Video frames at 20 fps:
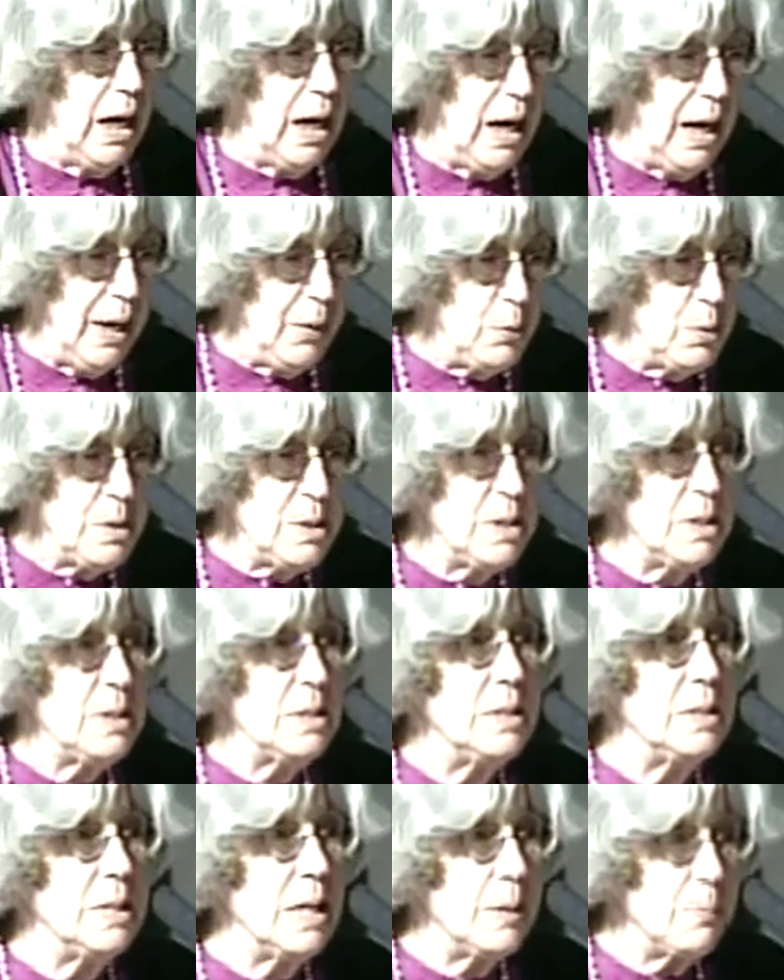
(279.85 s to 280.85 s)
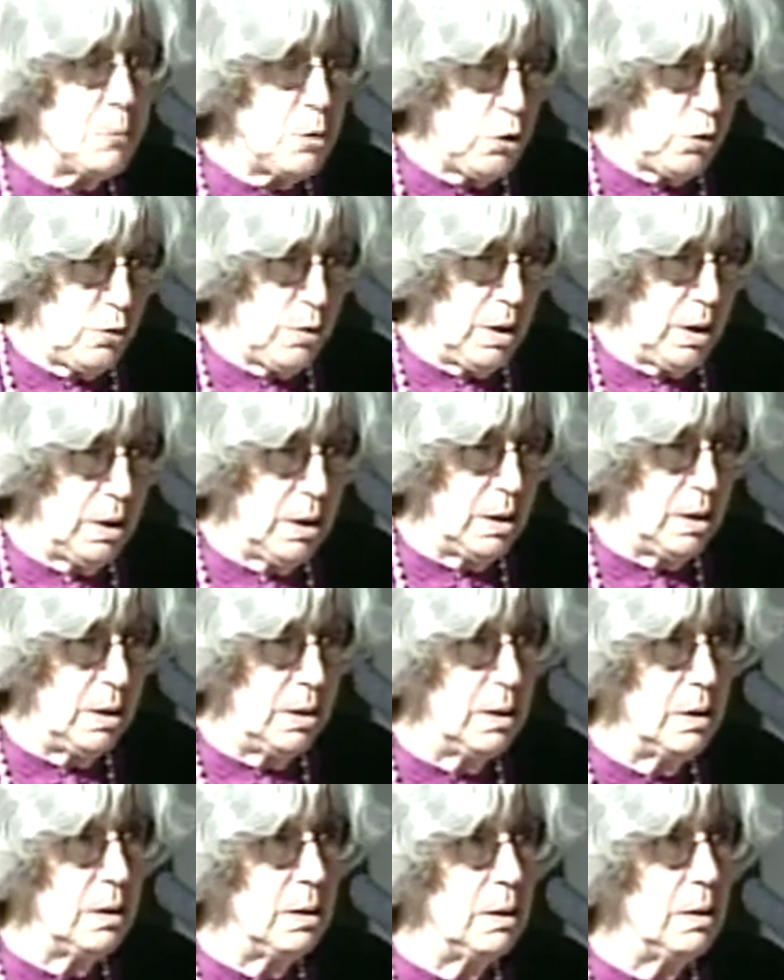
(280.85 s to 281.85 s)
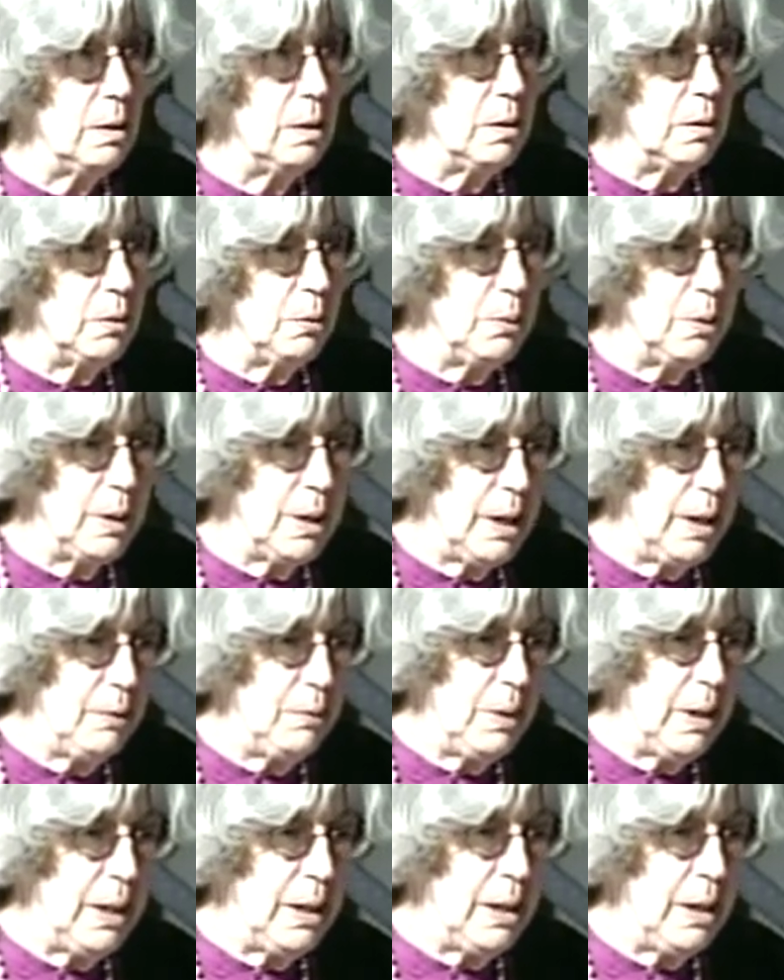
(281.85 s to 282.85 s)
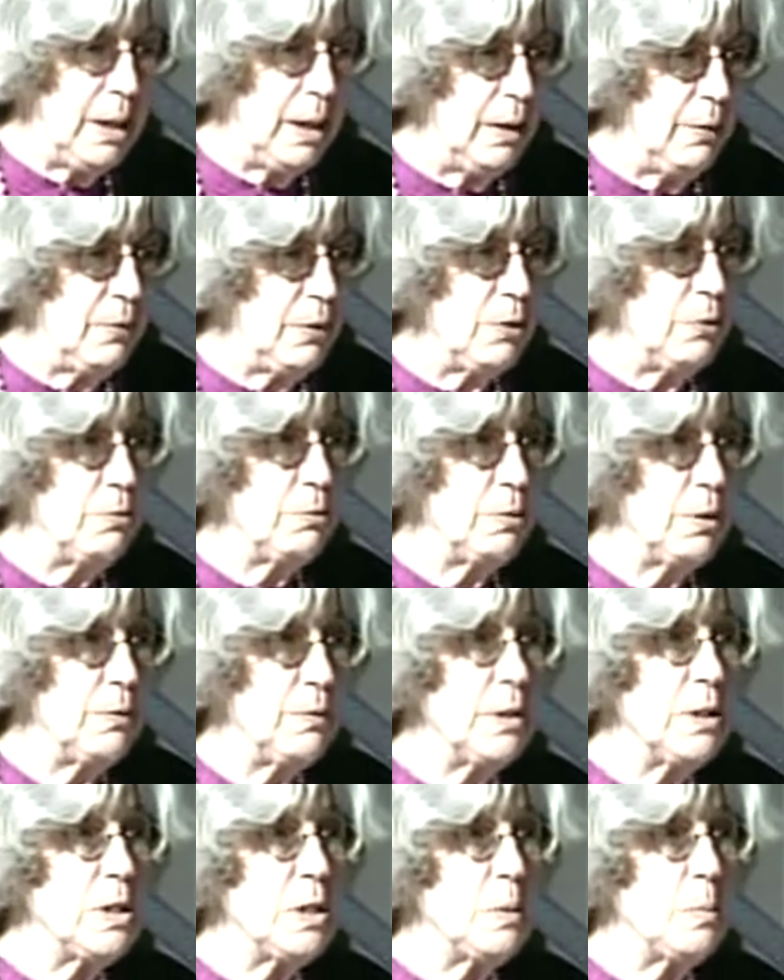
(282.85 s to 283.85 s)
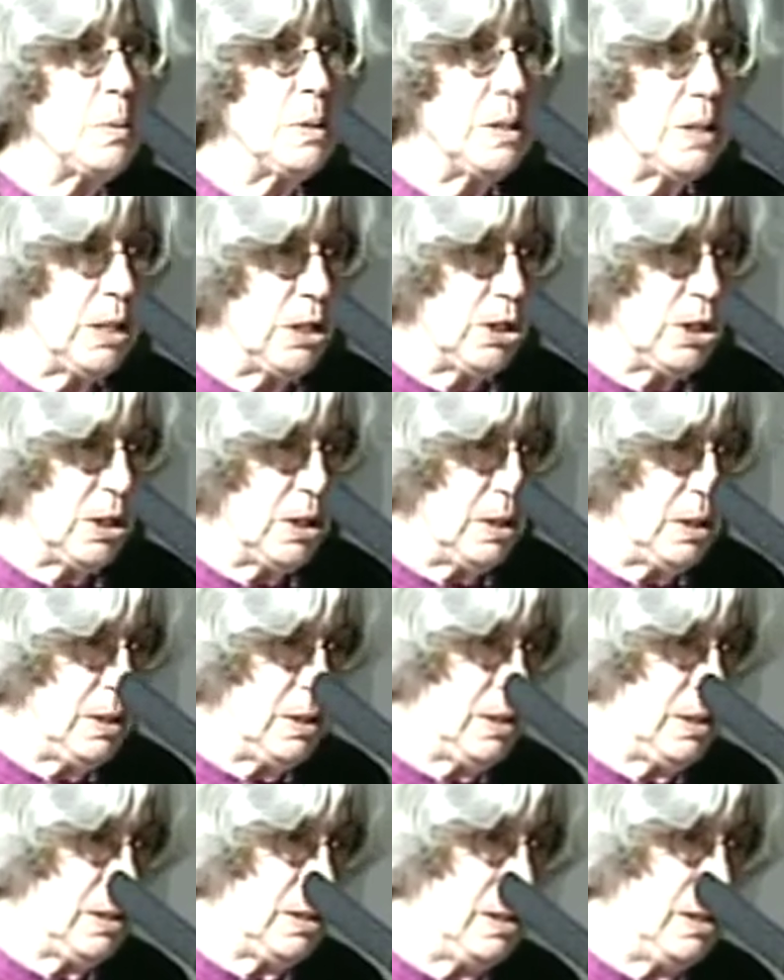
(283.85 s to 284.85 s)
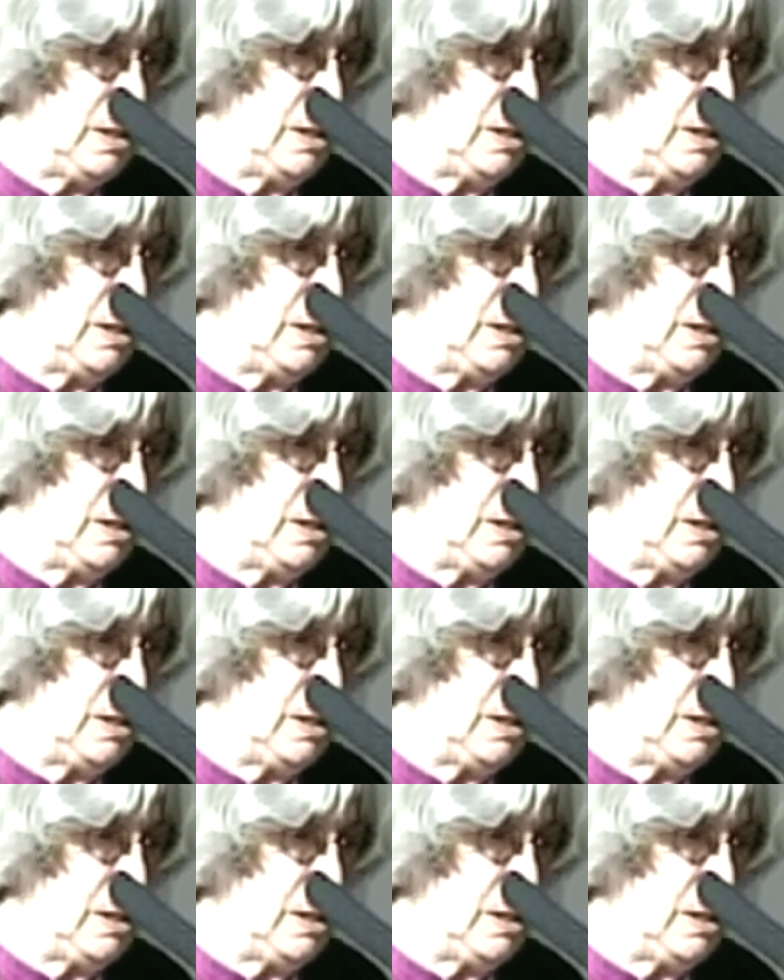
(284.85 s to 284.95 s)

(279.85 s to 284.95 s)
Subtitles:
I was dumbstruck when I read of the frivolous positions